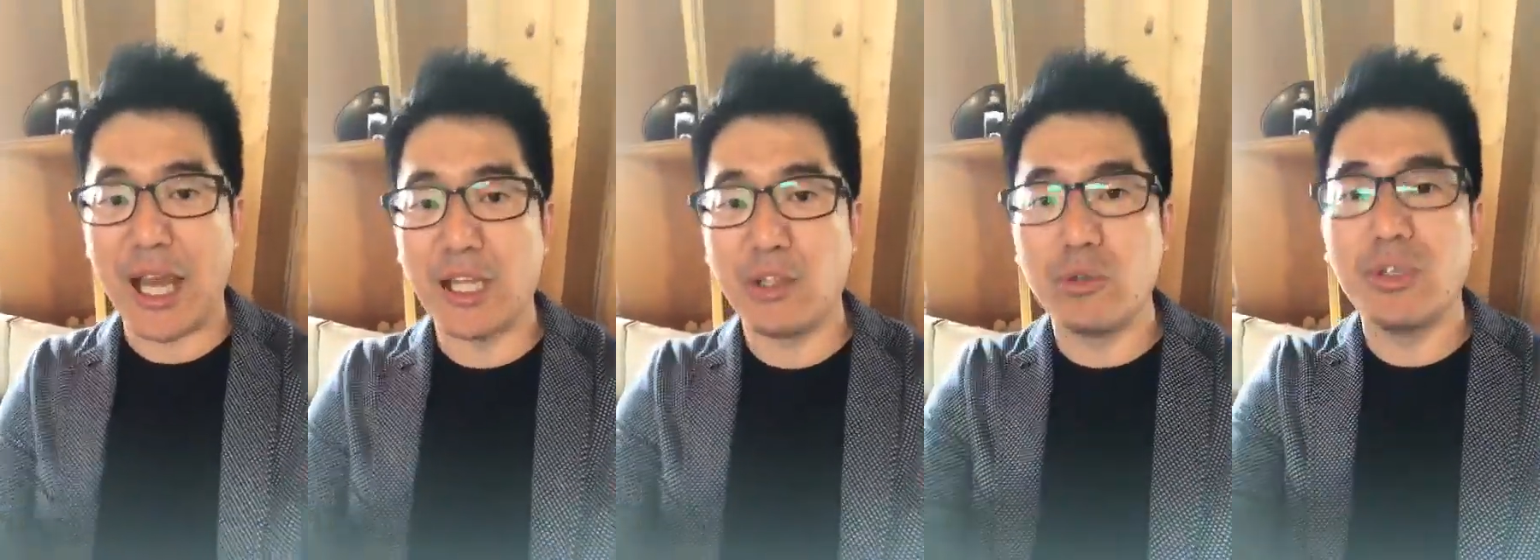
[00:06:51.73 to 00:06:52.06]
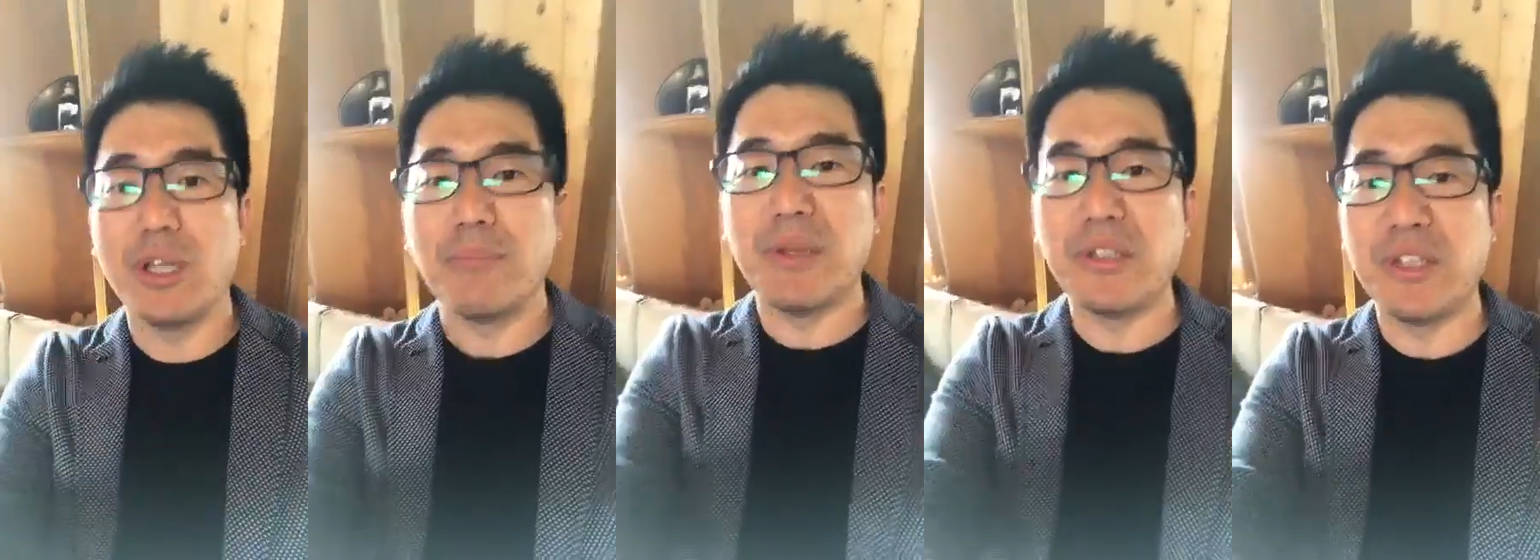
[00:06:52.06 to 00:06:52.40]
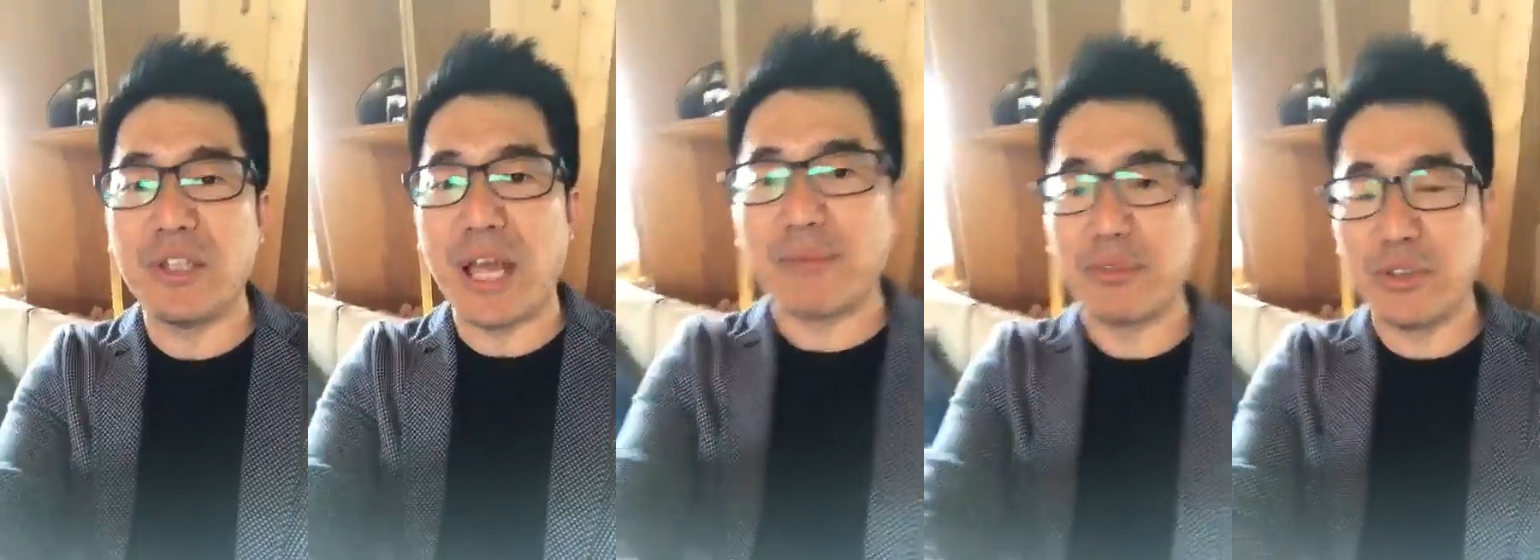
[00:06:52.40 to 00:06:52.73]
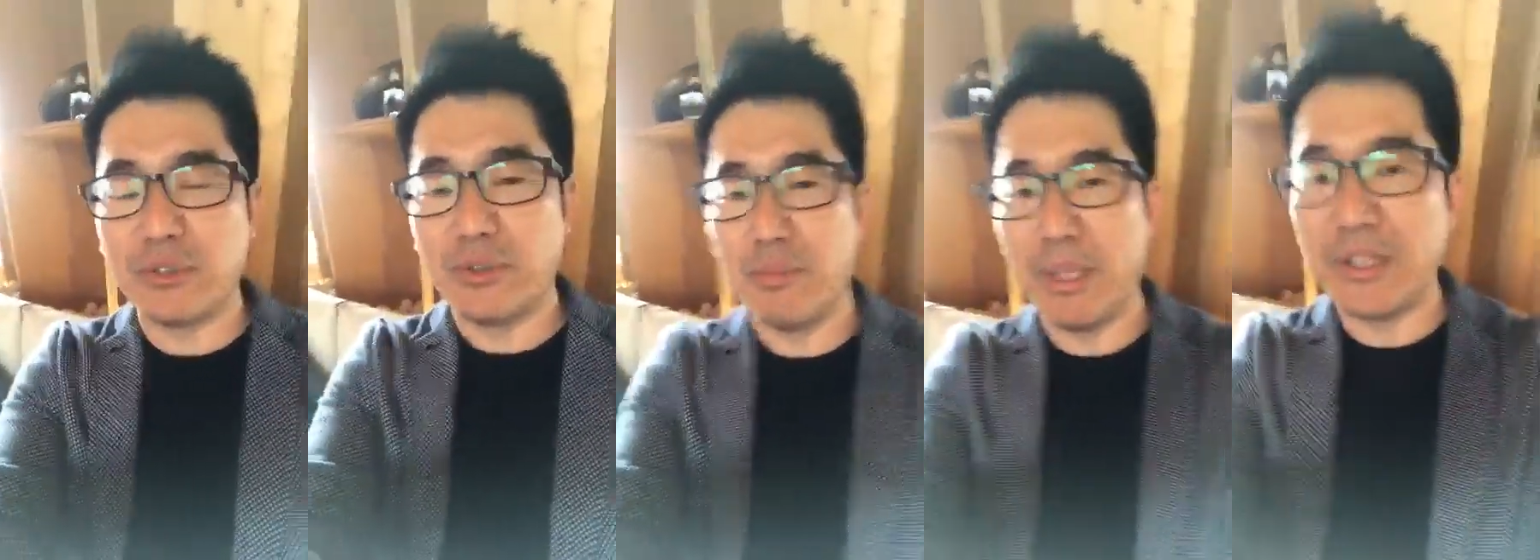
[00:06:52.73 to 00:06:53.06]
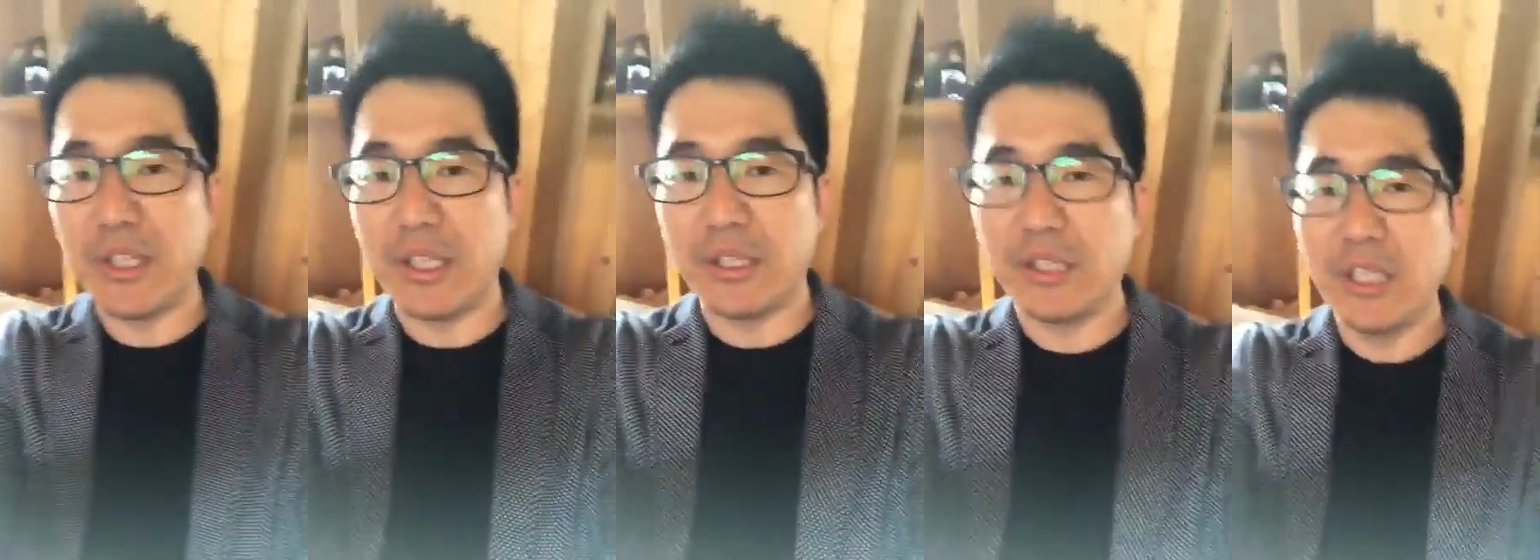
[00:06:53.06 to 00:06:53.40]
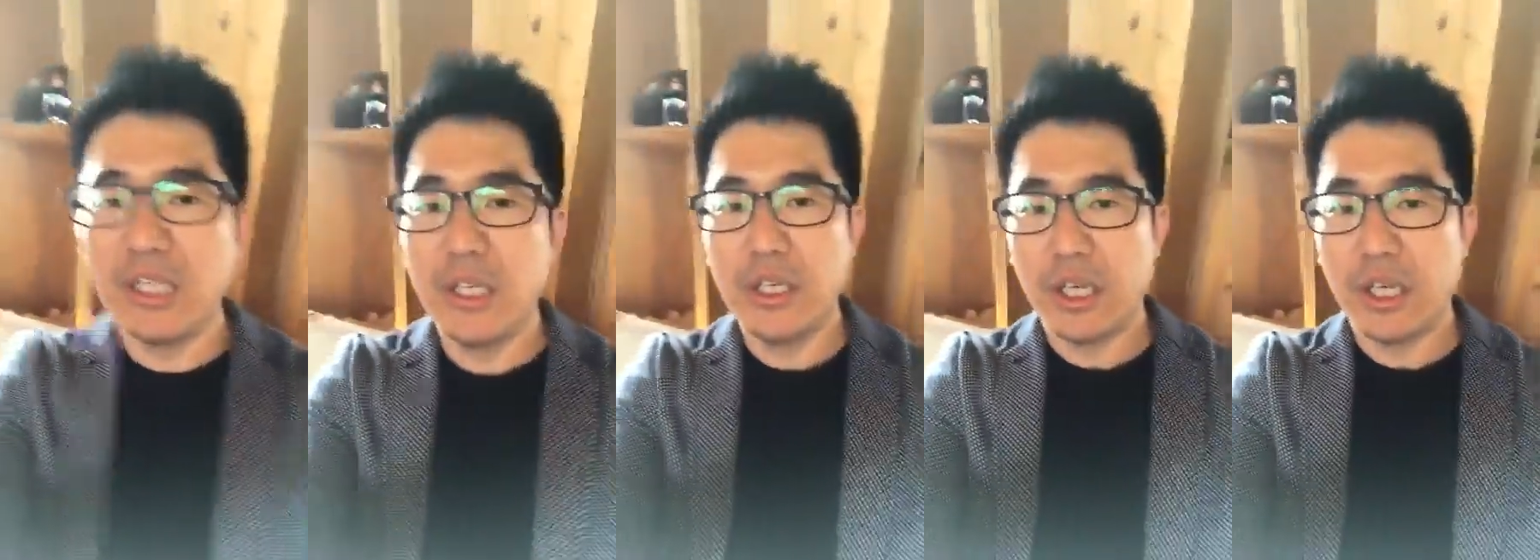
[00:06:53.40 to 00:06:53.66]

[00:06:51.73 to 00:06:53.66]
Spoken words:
I do the meeting after meeting.